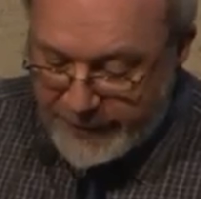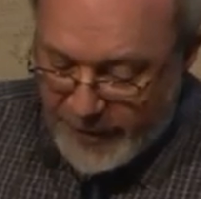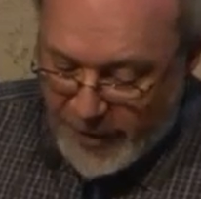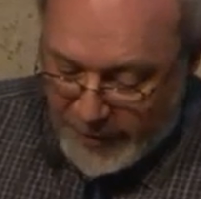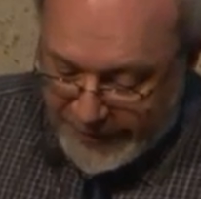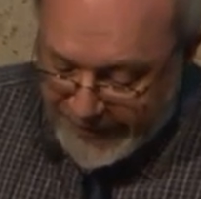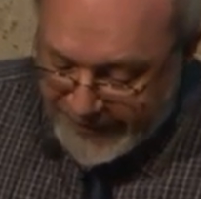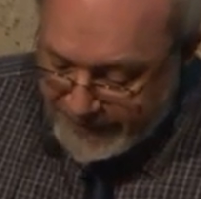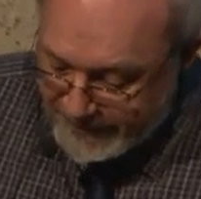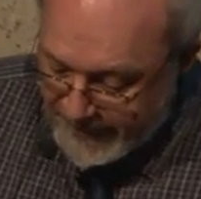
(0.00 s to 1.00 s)
of the
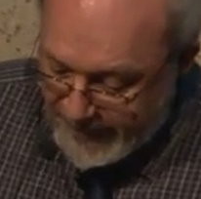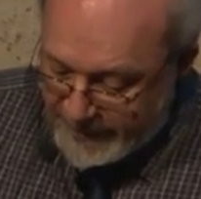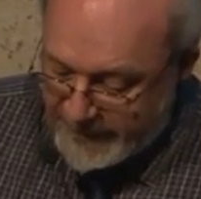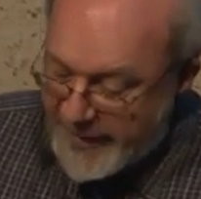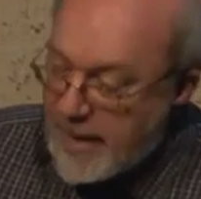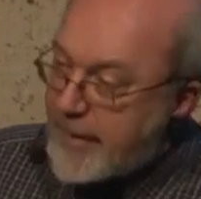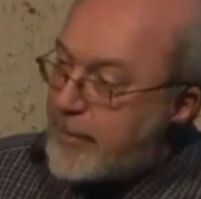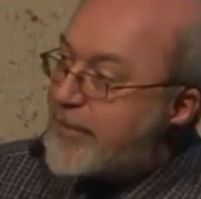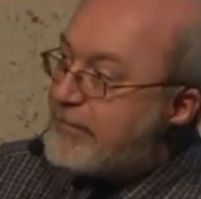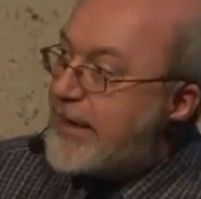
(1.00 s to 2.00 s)
gods. For them, it
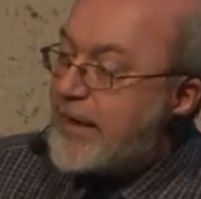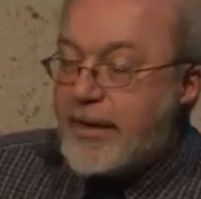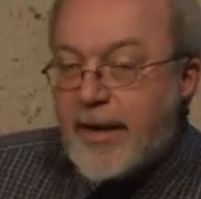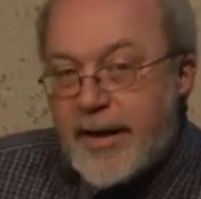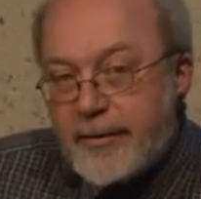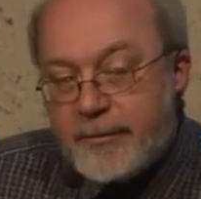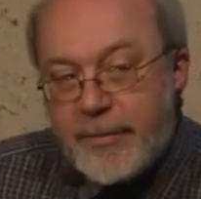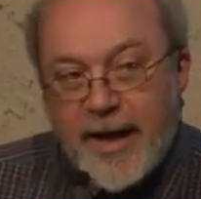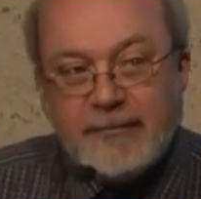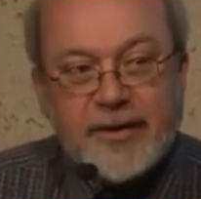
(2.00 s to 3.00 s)
was really a kind of
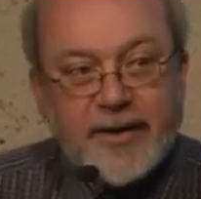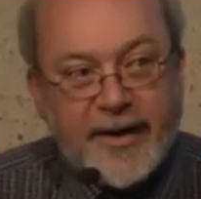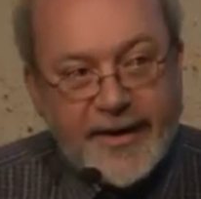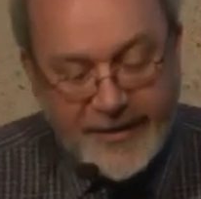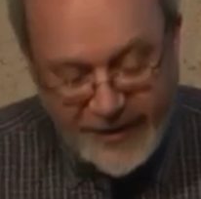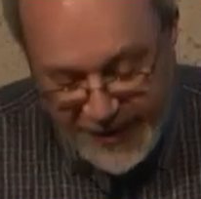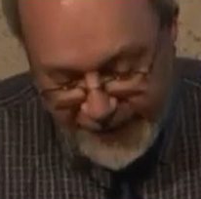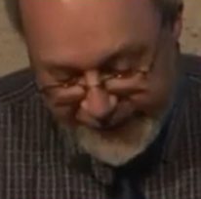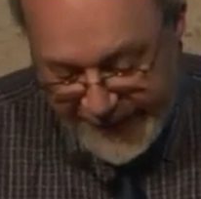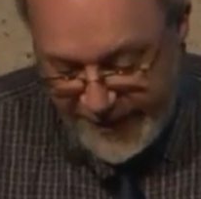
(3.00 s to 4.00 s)
paradise, an
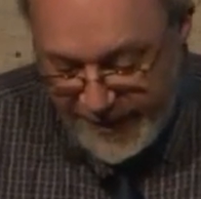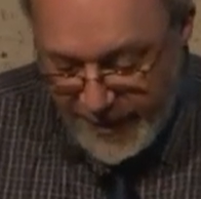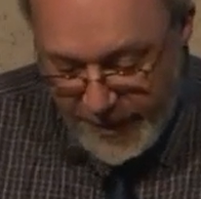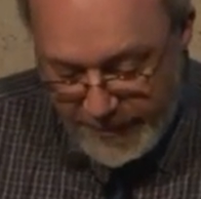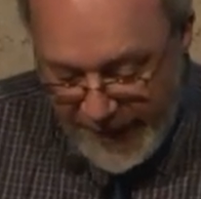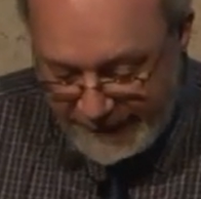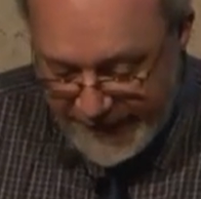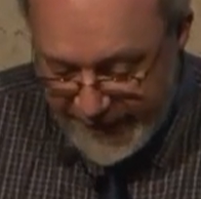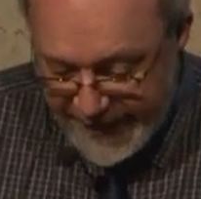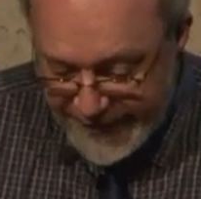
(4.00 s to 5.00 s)
earthly
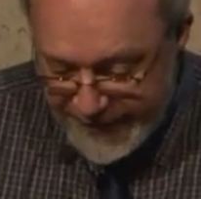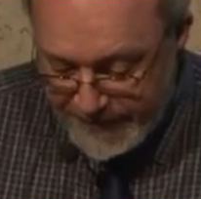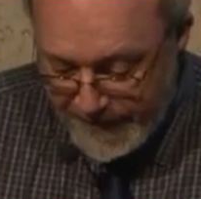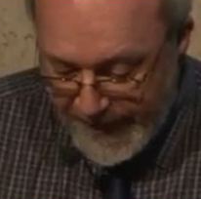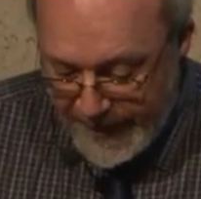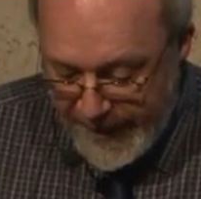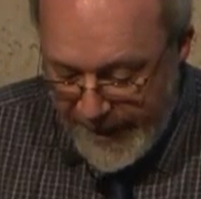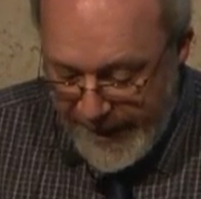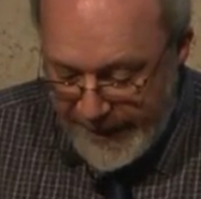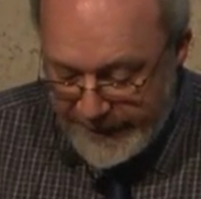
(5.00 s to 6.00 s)
paradise.
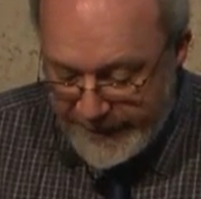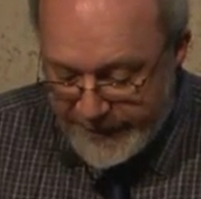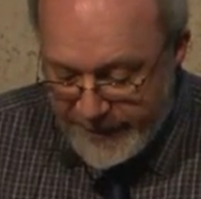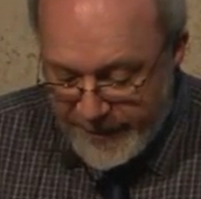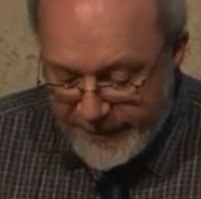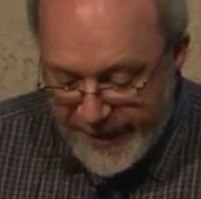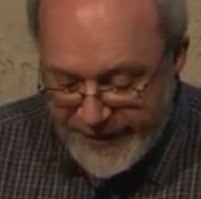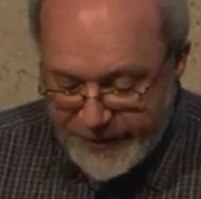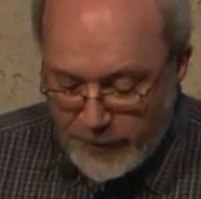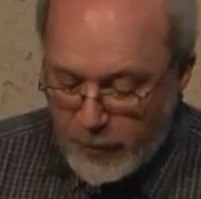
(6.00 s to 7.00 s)
And they
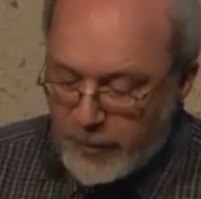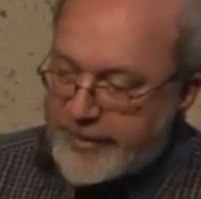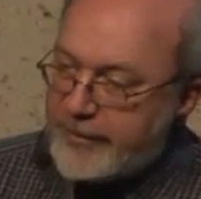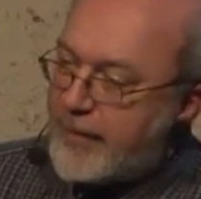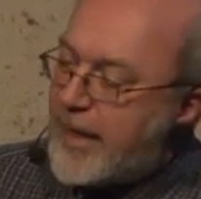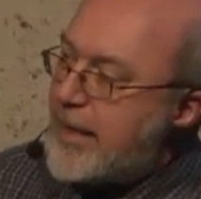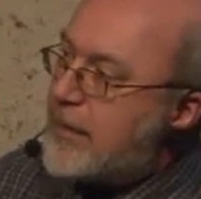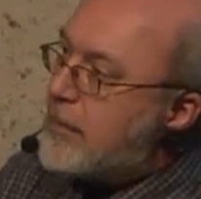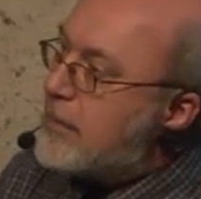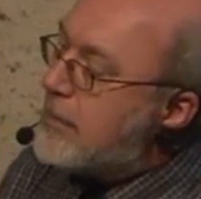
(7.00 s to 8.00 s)
saw
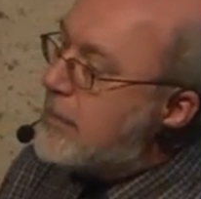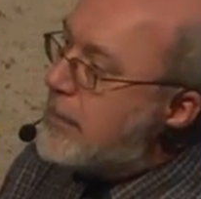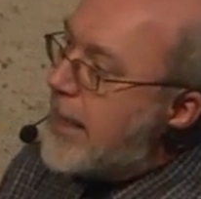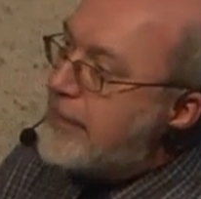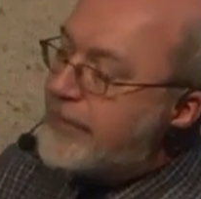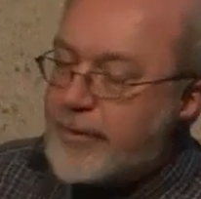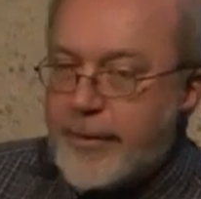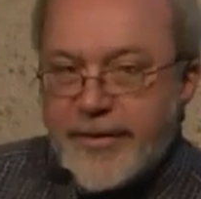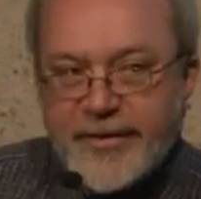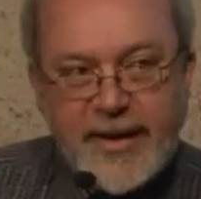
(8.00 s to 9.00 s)
divine
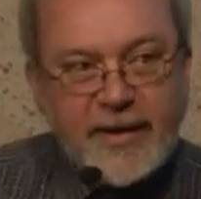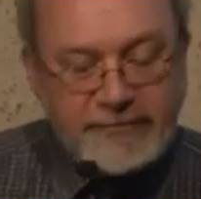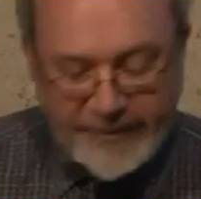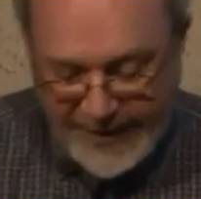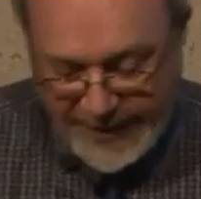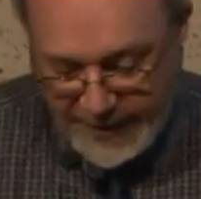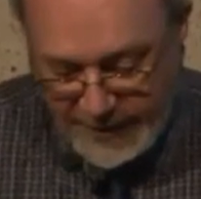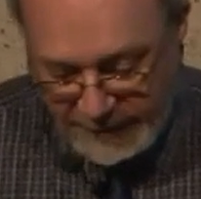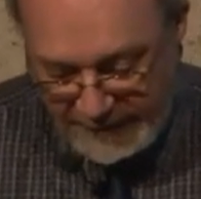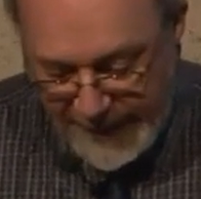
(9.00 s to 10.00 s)
influence in everything
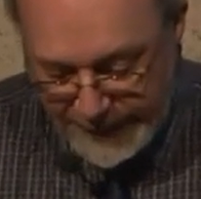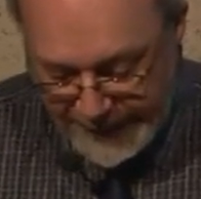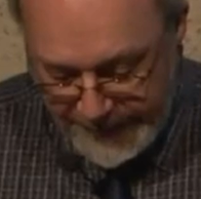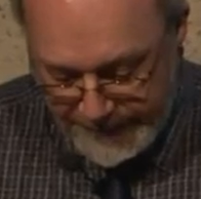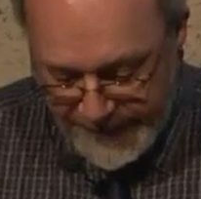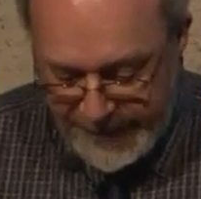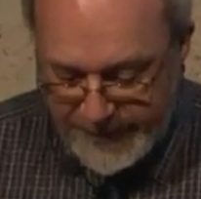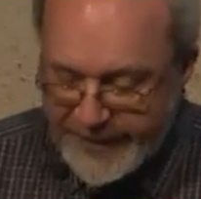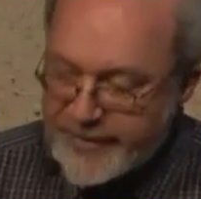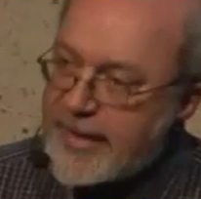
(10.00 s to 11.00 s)
around them. You
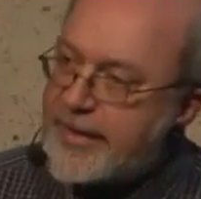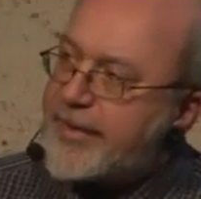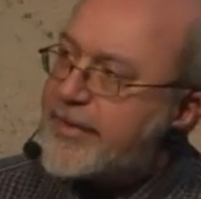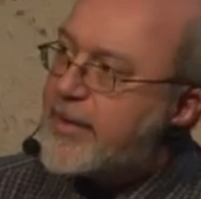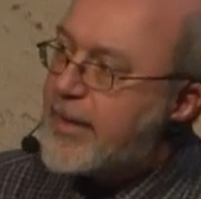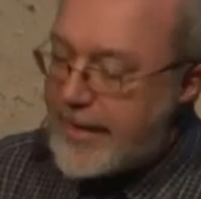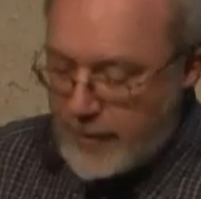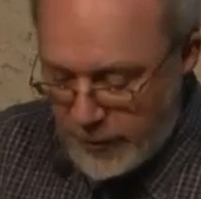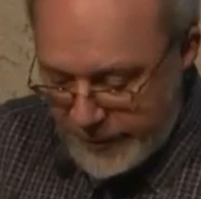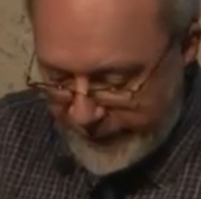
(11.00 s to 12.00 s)
can see this in
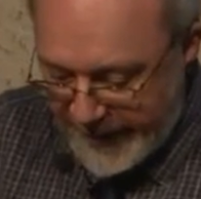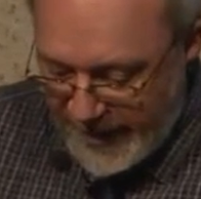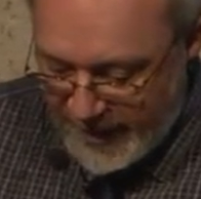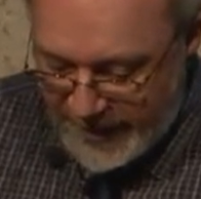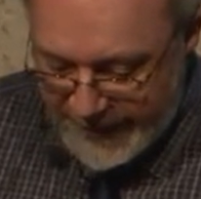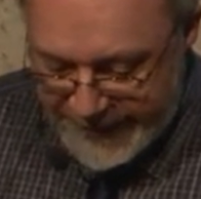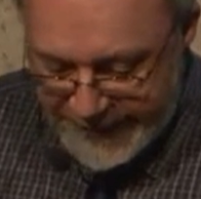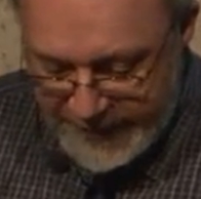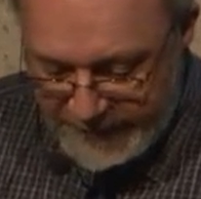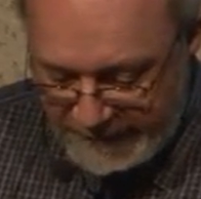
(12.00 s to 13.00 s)
all of their
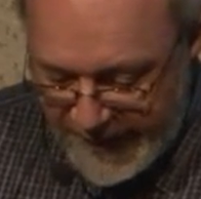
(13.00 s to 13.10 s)
arts and